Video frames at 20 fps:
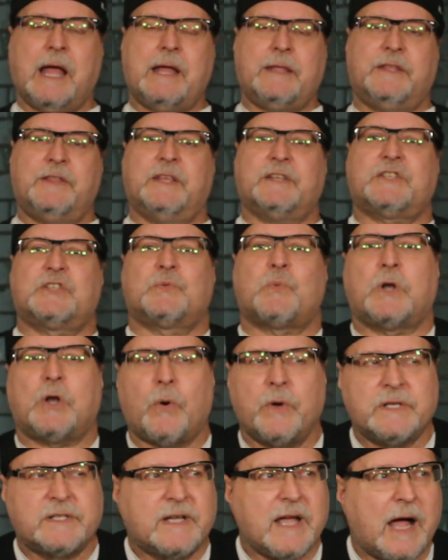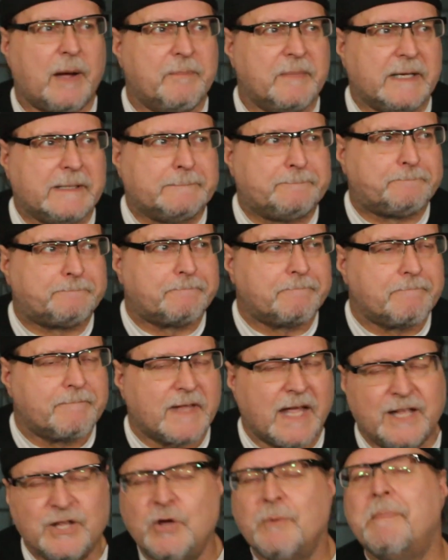This is what always got me.
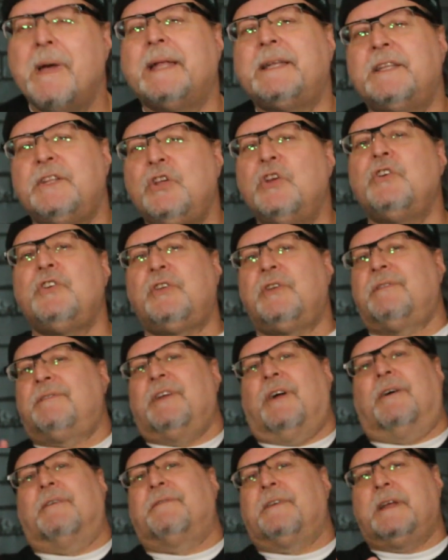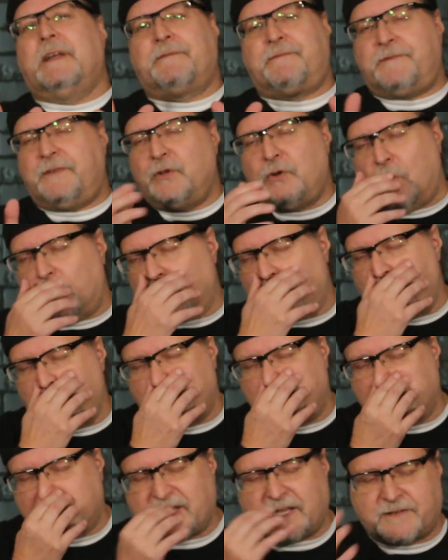And you know, if you don't agree
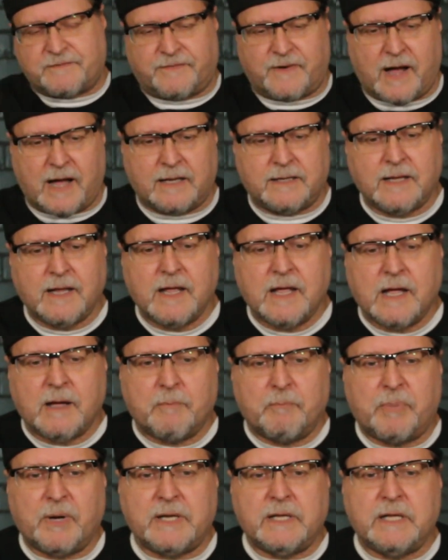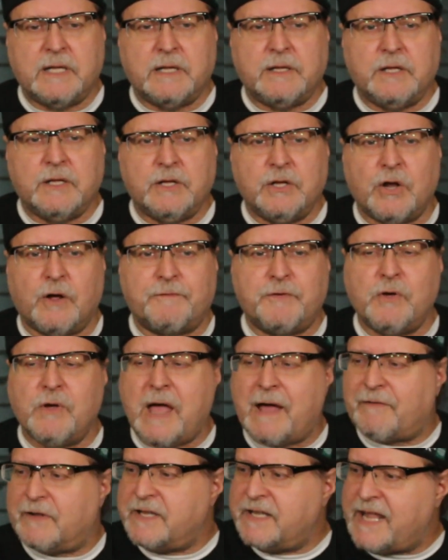with this, that's fine. But you know, if you
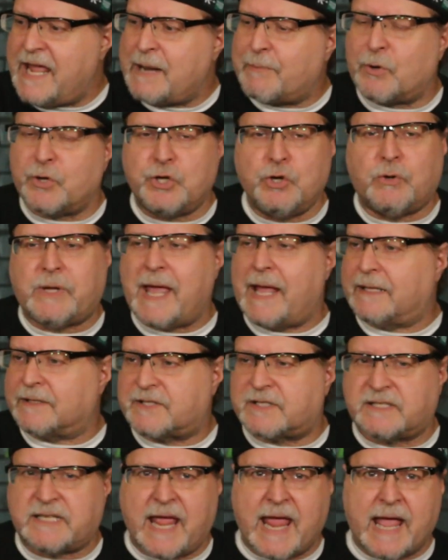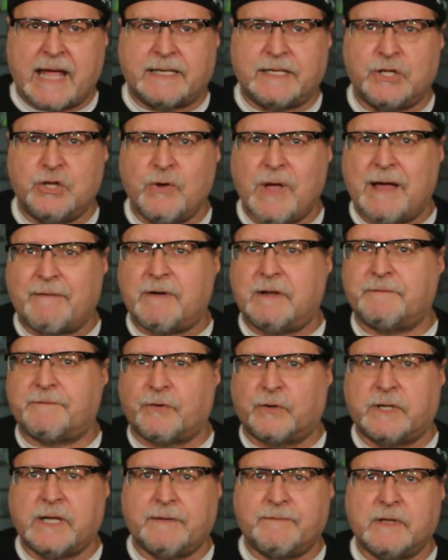have a neighbor you can't stand and you have
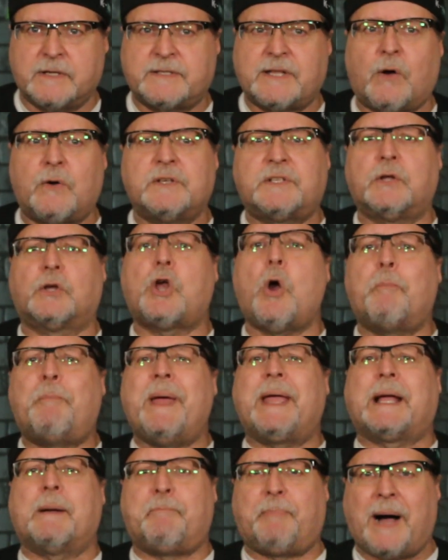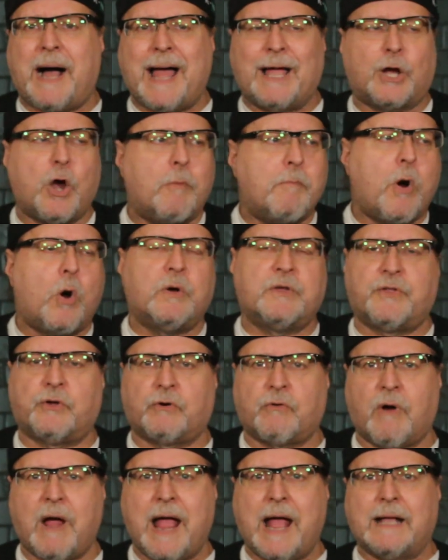unforgiveness, they always say, go bake a pie, go mow their
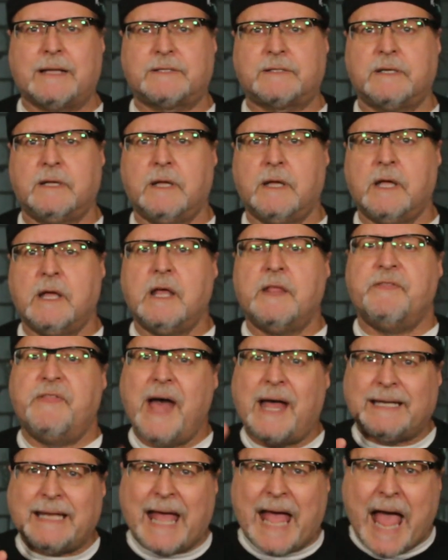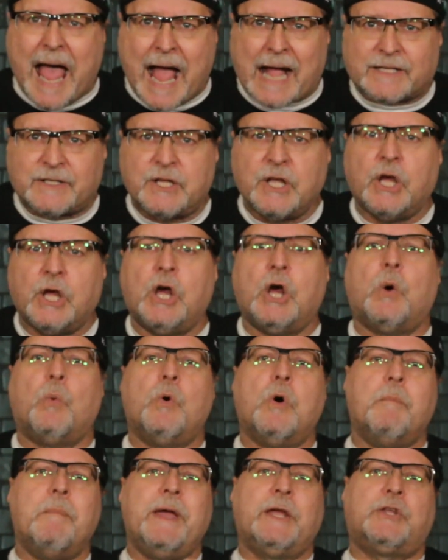grass. That act
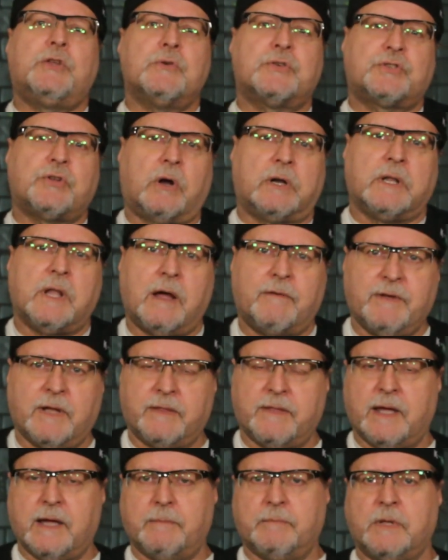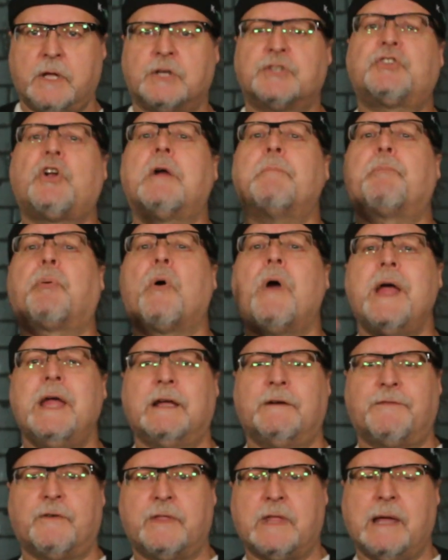will make you start loving them. Start
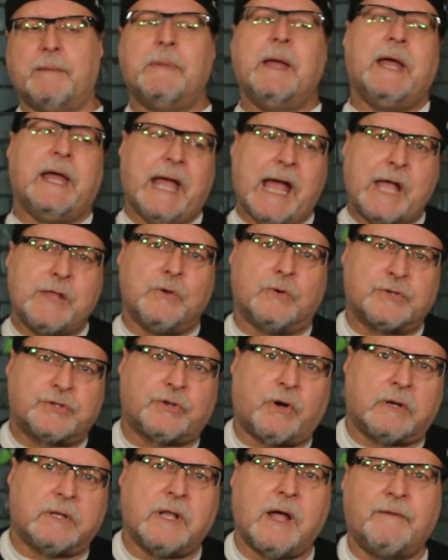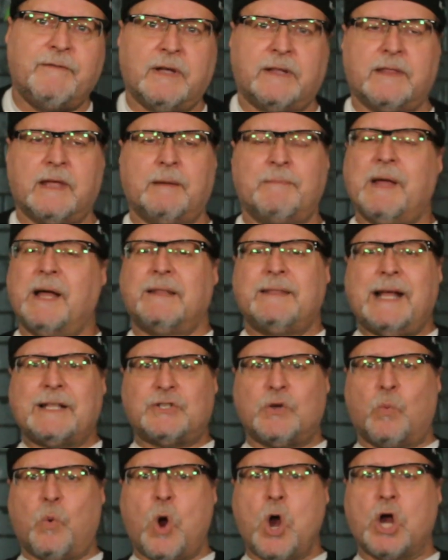praying for them, and you'll start loving them. That's
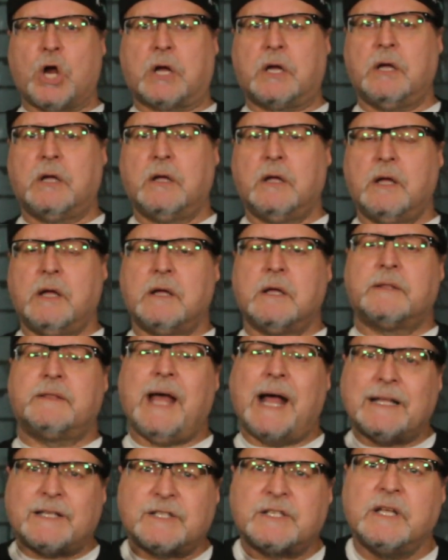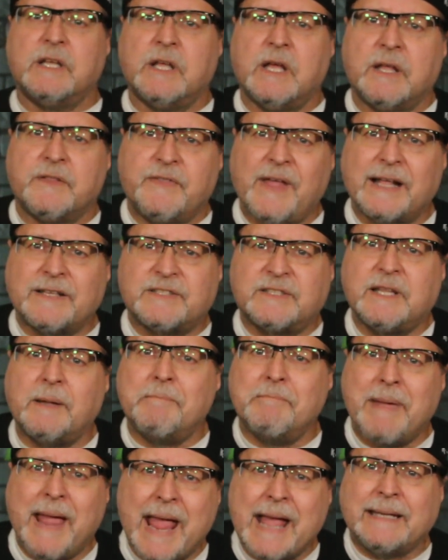a work. That's
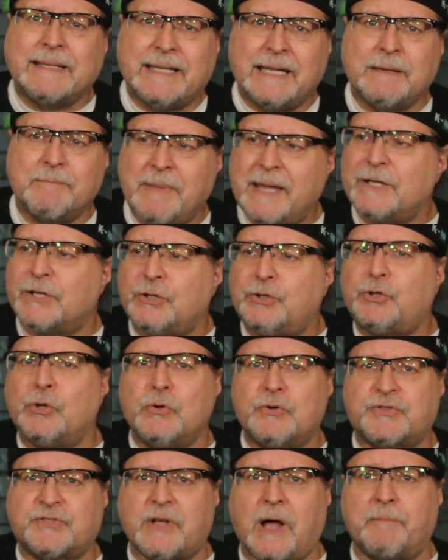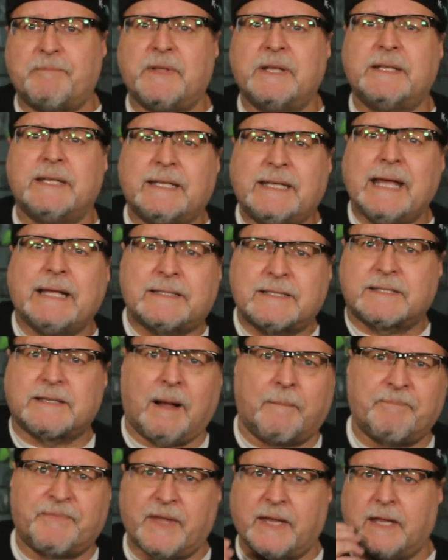demanding me to do something to get
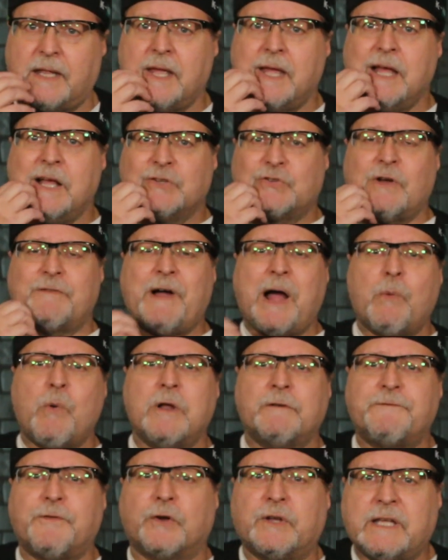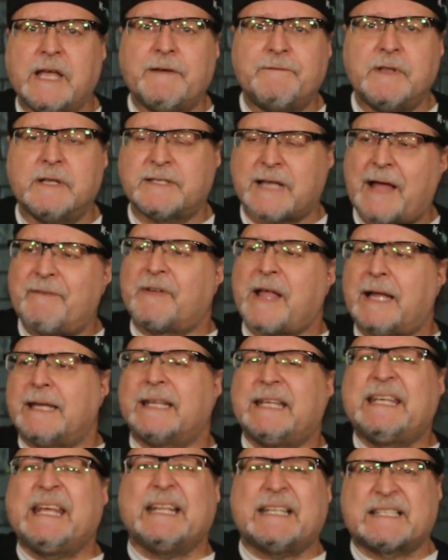something. So if I want forgiveness, I've got to
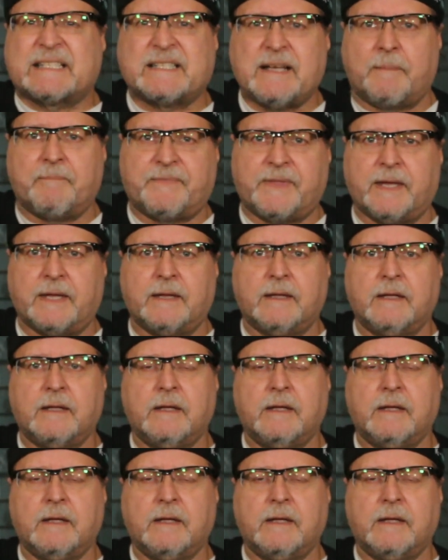get something.